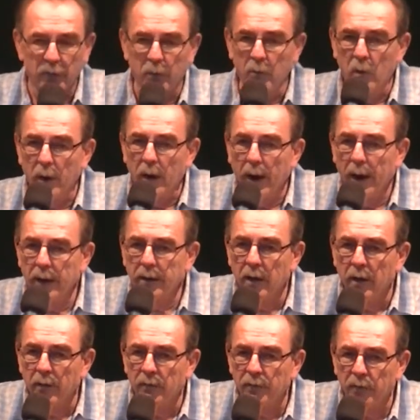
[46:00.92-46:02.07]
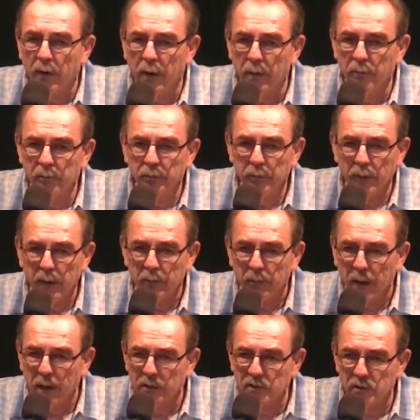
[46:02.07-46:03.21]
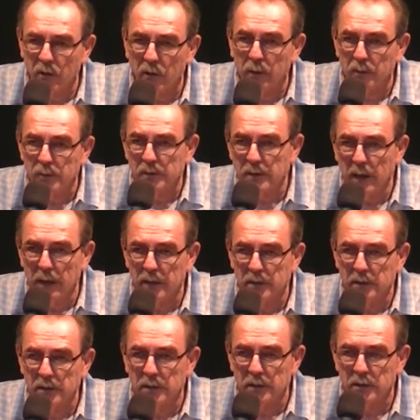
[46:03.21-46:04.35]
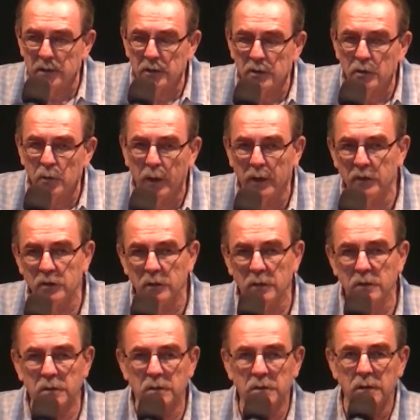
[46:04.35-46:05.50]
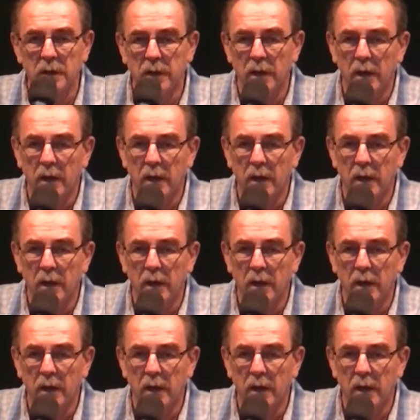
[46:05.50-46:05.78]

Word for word: from where I come from in my circumstances and situations,